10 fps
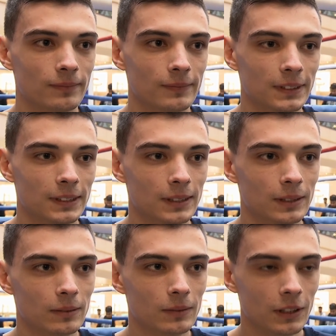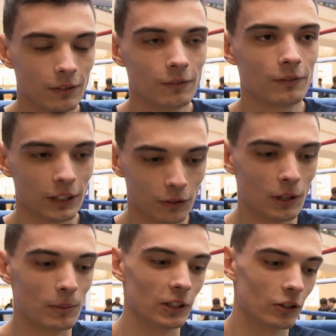All the very best to you, thanks. Thanks very
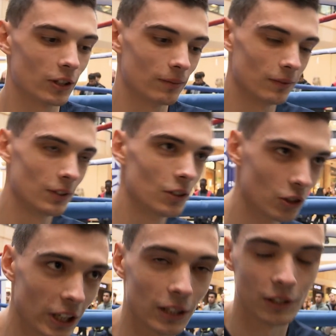much. Cheers. Cheers. Cheers.